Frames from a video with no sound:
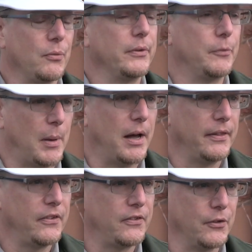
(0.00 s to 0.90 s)

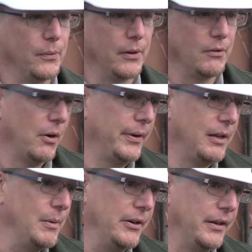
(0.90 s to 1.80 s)
response to a growing
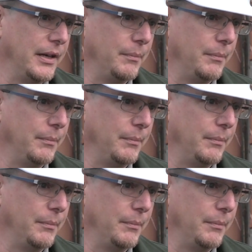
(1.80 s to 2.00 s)
community.